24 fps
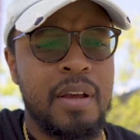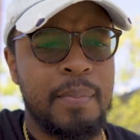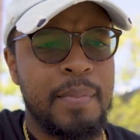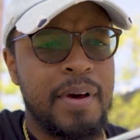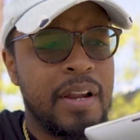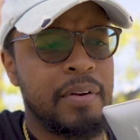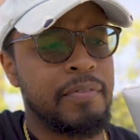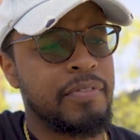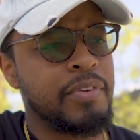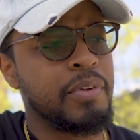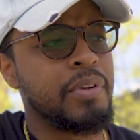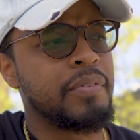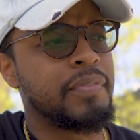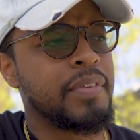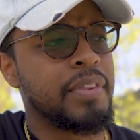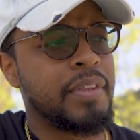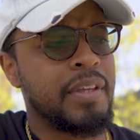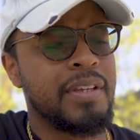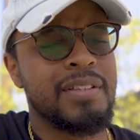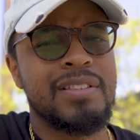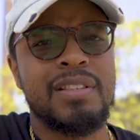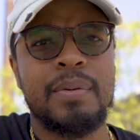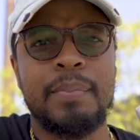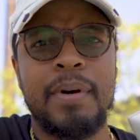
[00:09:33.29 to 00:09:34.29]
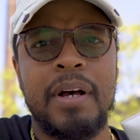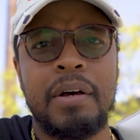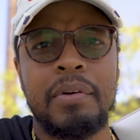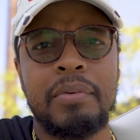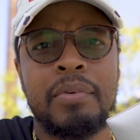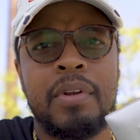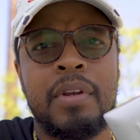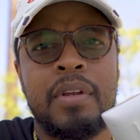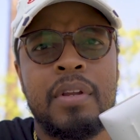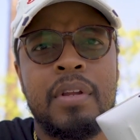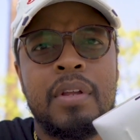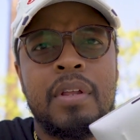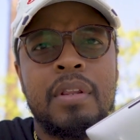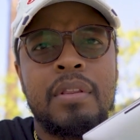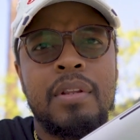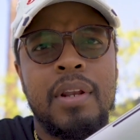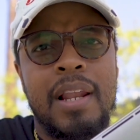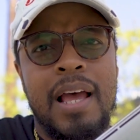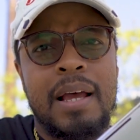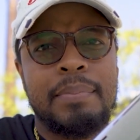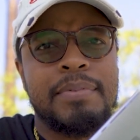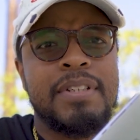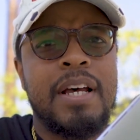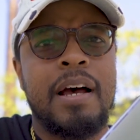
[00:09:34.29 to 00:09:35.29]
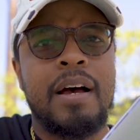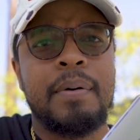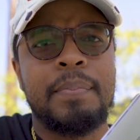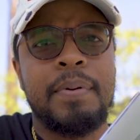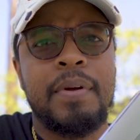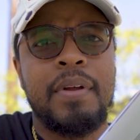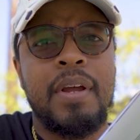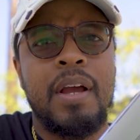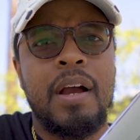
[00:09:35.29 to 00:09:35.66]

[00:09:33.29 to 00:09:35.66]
about a few different things about the laptop.